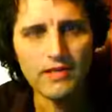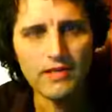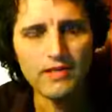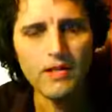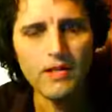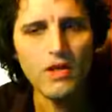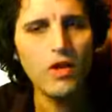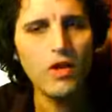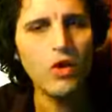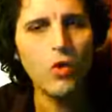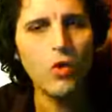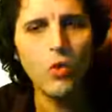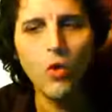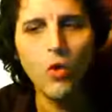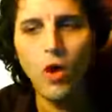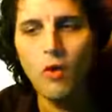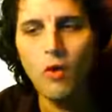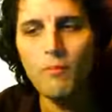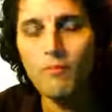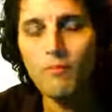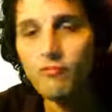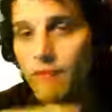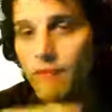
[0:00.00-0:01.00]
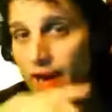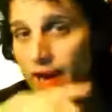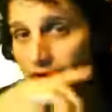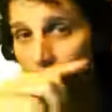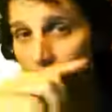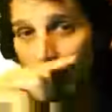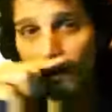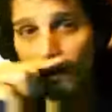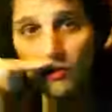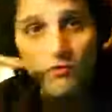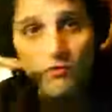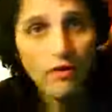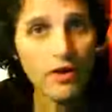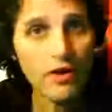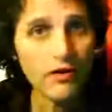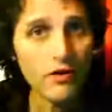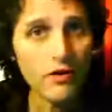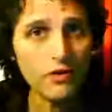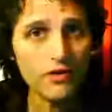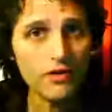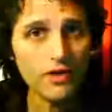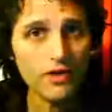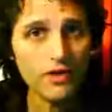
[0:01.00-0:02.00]
guys. Right under
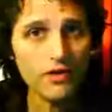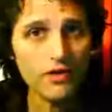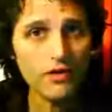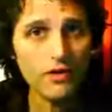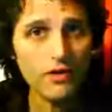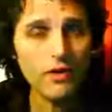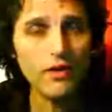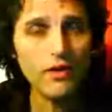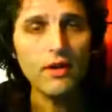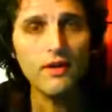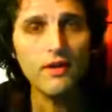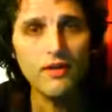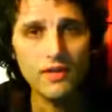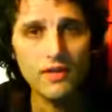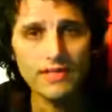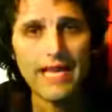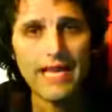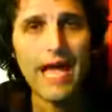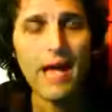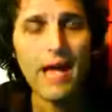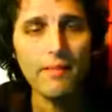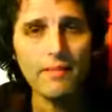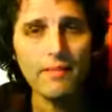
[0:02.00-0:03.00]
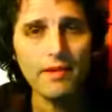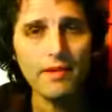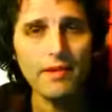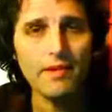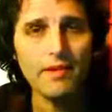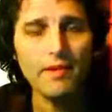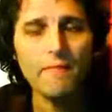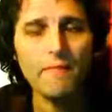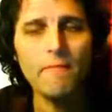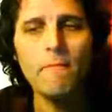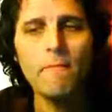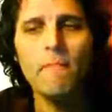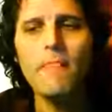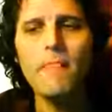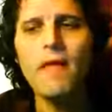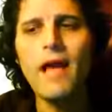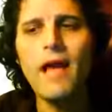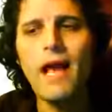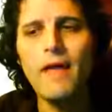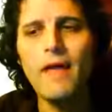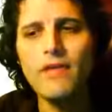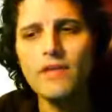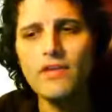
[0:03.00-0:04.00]
our noses, this happened.
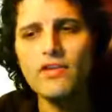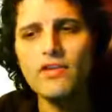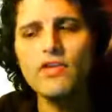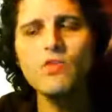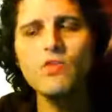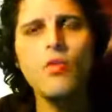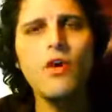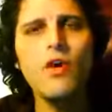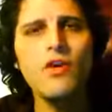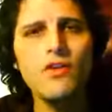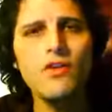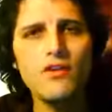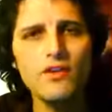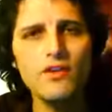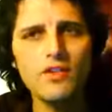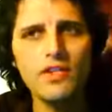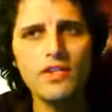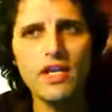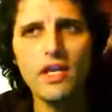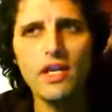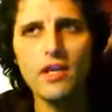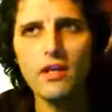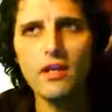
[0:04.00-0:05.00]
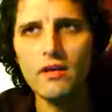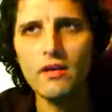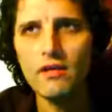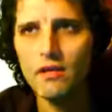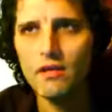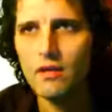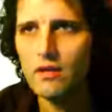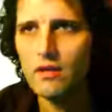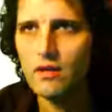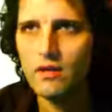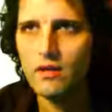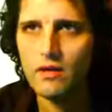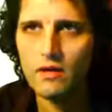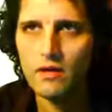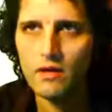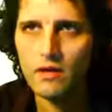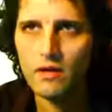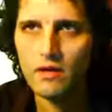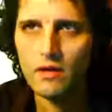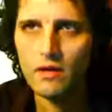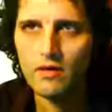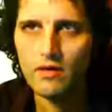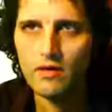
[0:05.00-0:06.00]
And this is why you're seeing
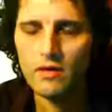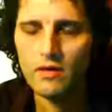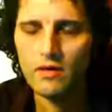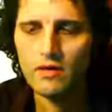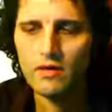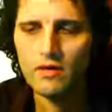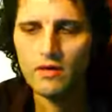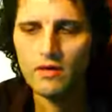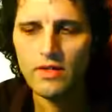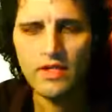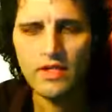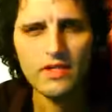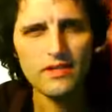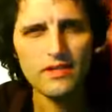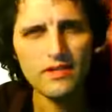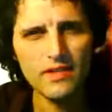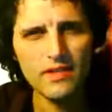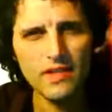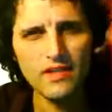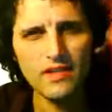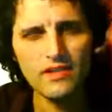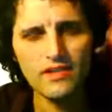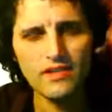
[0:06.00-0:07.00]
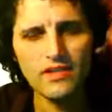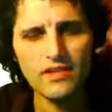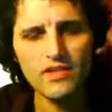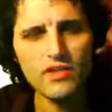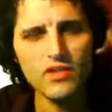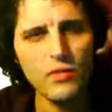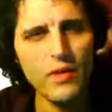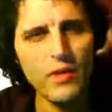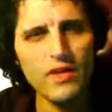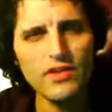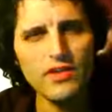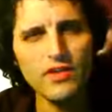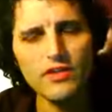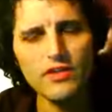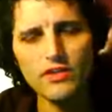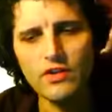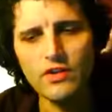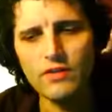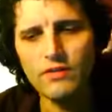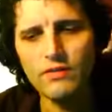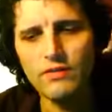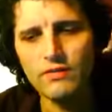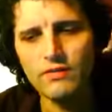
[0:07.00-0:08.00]
these
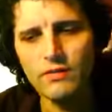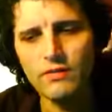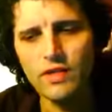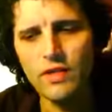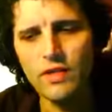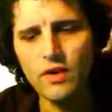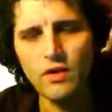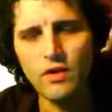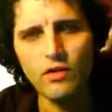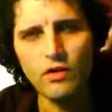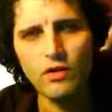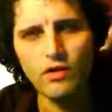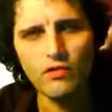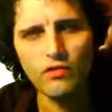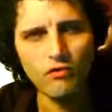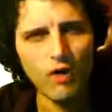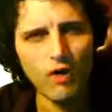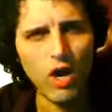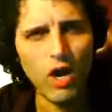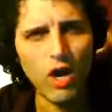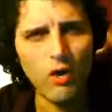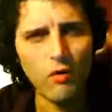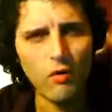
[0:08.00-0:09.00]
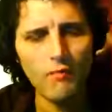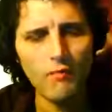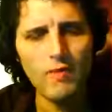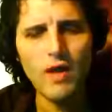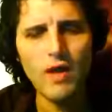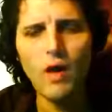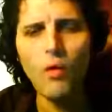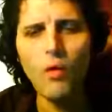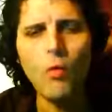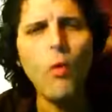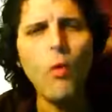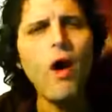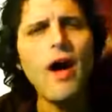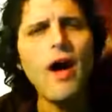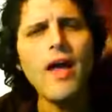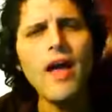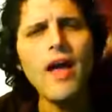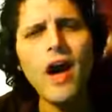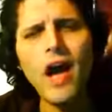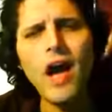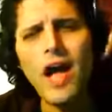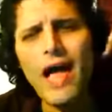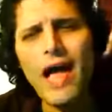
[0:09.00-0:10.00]
situations, you know, grow.
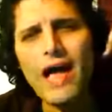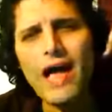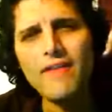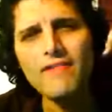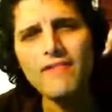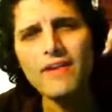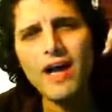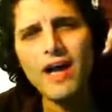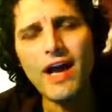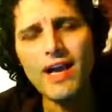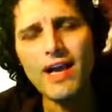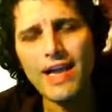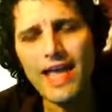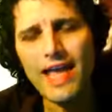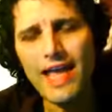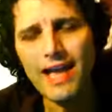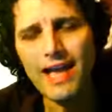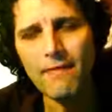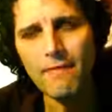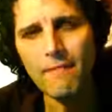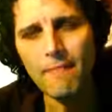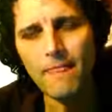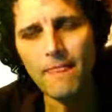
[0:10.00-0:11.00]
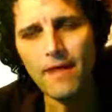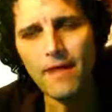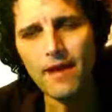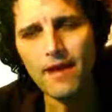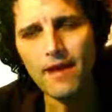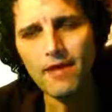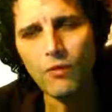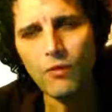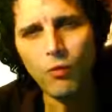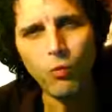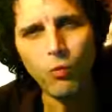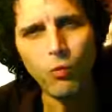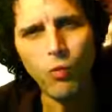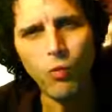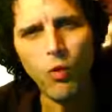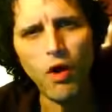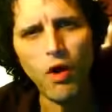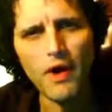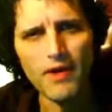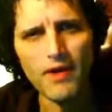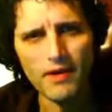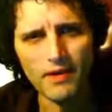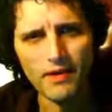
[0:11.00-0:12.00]
Why have not
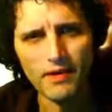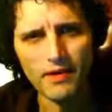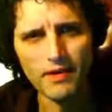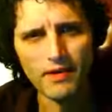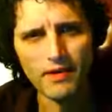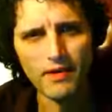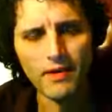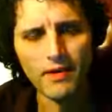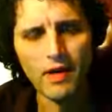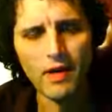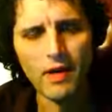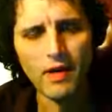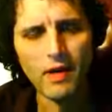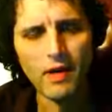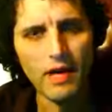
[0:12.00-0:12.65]
one